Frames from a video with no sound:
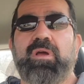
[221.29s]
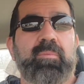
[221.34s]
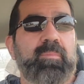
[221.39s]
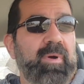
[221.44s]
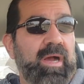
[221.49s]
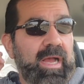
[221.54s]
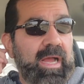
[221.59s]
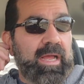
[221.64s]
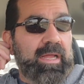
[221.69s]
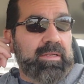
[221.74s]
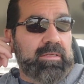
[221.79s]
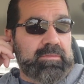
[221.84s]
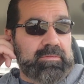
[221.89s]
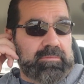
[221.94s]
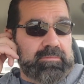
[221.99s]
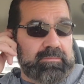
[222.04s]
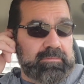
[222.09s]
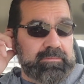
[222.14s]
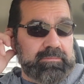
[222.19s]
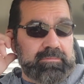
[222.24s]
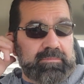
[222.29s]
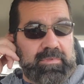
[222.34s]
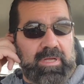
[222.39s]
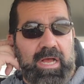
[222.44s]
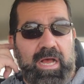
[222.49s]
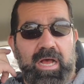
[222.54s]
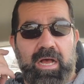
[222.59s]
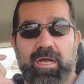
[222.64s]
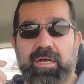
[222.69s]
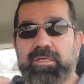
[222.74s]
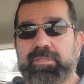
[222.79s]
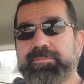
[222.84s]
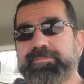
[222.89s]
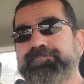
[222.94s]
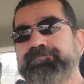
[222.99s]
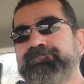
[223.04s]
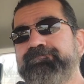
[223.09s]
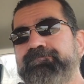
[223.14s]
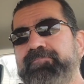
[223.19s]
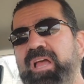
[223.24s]
but
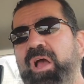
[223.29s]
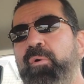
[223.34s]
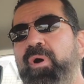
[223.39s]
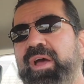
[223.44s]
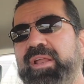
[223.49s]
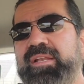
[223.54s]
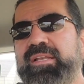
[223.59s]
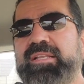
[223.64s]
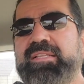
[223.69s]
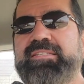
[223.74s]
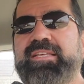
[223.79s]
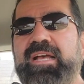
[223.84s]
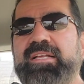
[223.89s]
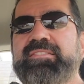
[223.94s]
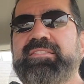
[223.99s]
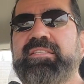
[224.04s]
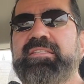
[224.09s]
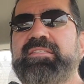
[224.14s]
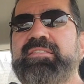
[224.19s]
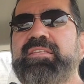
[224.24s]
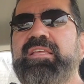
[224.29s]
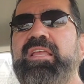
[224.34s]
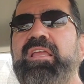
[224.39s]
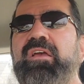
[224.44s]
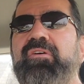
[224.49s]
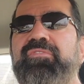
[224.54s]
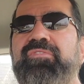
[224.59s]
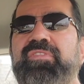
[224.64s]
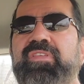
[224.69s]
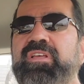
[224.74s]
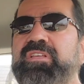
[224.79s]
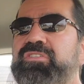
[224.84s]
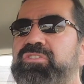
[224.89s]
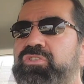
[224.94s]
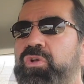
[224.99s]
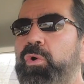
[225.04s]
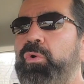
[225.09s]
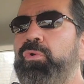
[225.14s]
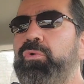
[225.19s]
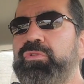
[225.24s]
I wanted to test and see if this
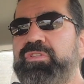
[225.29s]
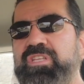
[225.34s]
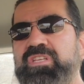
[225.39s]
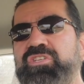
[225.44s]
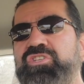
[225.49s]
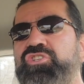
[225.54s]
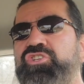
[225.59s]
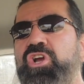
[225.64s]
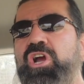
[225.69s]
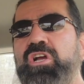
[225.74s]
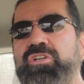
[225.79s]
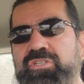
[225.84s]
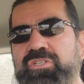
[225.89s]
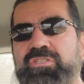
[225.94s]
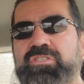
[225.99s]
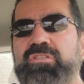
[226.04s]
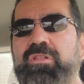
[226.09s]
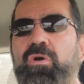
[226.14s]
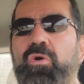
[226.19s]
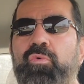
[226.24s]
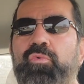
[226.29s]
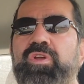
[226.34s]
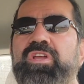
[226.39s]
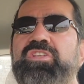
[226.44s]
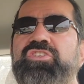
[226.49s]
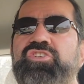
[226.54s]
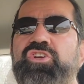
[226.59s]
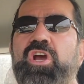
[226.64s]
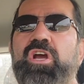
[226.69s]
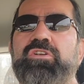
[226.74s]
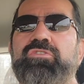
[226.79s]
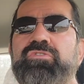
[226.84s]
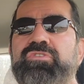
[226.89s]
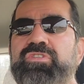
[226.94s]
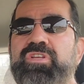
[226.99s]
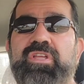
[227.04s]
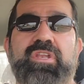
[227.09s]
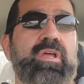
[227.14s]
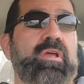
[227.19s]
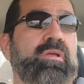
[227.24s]
total discharge and slow recharge
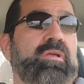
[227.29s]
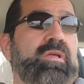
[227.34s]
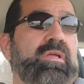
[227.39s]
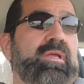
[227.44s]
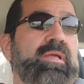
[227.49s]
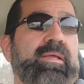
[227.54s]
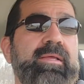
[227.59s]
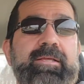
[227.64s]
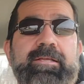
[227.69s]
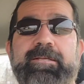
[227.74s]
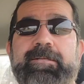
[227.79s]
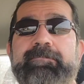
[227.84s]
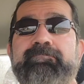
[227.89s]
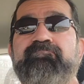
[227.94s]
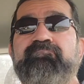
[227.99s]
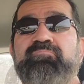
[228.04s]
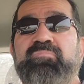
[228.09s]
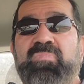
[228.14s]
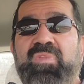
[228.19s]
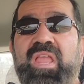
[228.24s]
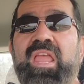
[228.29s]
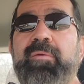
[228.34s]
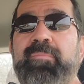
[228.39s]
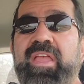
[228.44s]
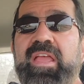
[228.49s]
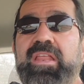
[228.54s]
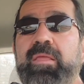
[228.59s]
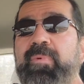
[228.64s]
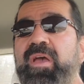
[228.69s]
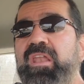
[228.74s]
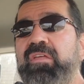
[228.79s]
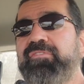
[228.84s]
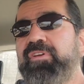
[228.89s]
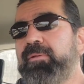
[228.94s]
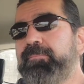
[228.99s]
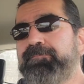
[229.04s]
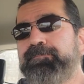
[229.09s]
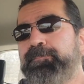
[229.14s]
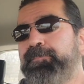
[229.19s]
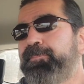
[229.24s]
was gonna give me any
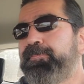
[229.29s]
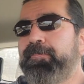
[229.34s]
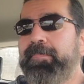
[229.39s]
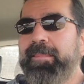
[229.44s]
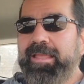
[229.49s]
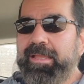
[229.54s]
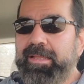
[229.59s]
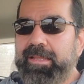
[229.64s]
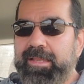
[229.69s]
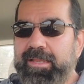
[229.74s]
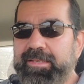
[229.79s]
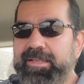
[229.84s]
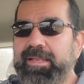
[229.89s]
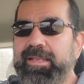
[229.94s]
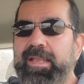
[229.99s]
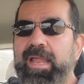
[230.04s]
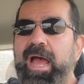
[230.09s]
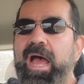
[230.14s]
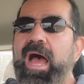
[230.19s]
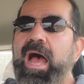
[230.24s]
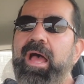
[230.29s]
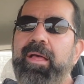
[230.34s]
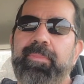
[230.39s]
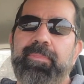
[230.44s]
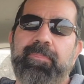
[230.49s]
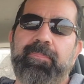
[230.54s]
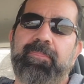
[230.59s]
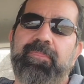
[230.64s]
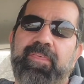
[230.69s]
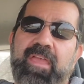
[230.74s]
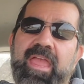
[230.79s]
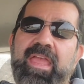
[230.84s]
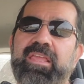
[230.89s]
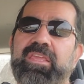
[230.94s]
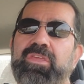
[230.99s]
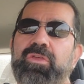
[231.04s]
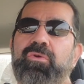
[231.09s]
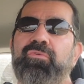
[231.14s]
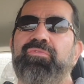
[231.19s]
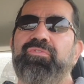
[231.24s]
benefit. It did not.
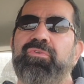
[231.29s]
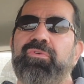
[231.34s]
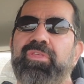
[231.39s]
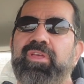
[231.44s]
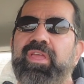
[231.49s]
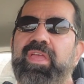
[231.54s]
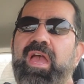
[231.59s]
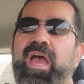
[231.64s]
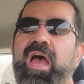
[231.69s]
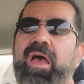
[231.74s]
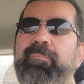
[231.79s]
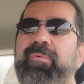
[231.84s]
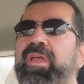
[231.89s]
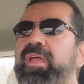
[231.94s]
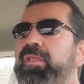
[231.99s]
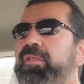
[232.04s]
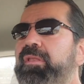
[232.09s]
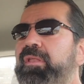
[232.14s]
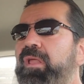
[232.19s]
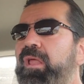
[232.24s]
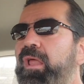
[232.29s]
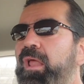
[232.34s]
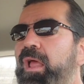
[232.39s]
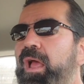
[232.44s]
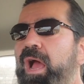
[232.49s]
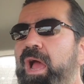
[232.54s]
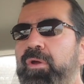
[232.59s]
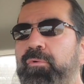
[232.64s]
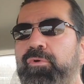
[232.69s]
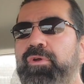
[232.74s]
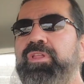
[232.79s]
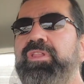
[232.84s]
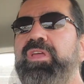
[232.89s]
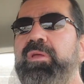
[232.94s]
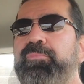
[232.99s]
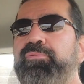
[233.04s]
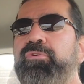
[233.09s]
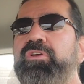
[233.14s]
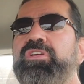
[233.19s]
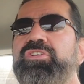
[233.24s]
Thank you for the comment. I really
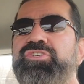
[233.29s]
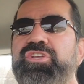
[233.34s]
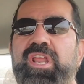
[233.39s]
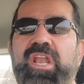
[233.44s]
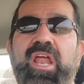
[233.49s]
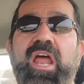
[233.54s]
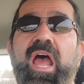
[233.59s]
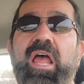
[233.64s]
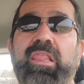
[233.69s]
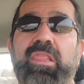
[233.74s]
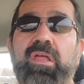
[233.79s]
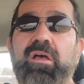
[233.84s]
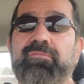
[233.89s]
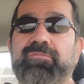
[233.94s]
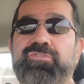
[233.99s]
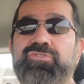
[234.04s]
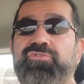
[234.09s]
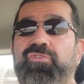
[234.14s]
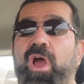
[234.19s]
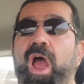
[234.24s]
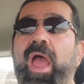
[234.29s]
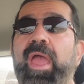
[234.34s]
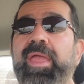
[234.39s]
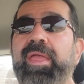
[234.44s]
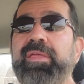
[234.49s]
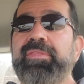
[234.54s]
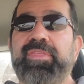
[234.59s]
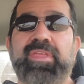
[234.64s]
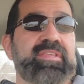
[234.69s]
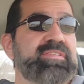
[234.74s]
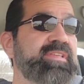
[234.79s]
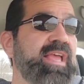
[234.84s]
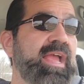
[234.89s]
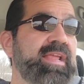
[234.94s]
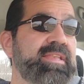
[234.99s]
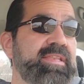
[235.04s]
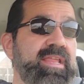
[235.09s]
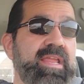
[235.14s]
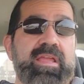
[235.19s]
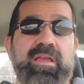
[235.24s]
appreciate it. I love trying this
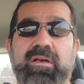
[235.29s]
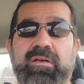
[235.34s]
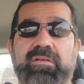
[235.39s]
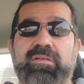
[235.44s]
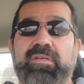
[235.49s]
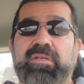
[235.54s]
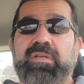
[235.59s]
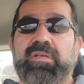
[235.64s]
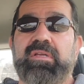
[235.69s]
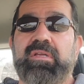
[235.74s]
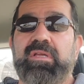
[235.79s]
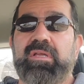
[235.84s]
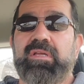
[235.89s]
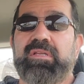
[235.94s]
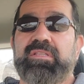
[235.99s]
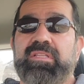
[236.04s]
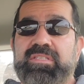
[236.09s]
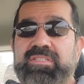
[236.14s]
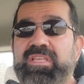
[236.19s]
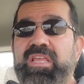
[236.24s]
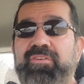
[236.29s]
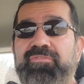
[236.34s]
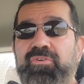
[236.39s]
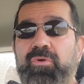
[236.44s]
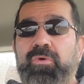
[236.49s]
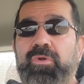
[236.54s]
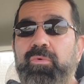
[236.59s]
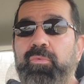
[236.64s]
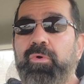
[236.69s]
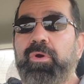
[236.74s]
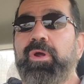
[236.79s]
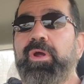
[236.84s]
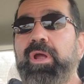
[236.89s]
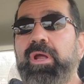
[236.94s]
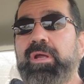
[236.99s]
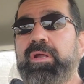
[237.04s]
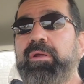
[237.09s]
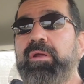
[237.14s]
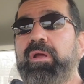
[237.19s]
idea to see if it would work.